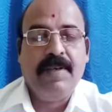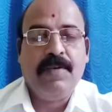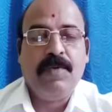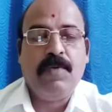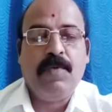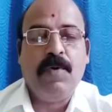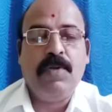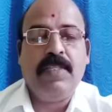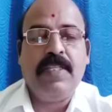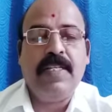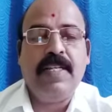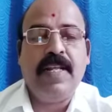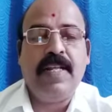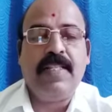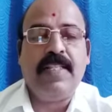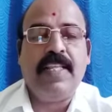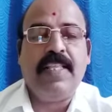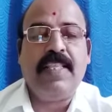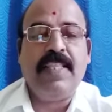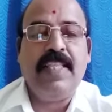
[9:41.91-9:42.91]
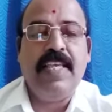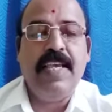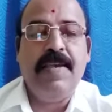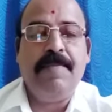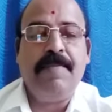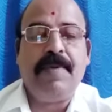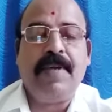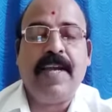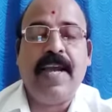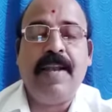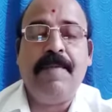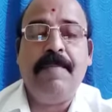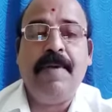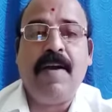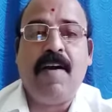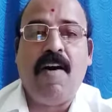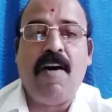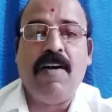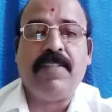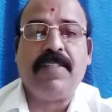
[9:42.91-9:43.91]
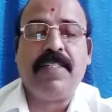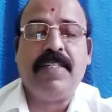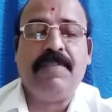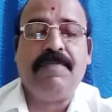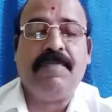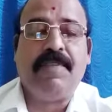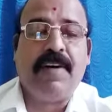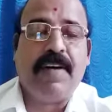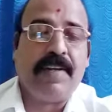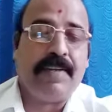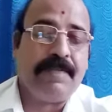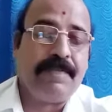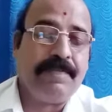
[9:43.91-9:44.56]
Question on the theme can be asked for.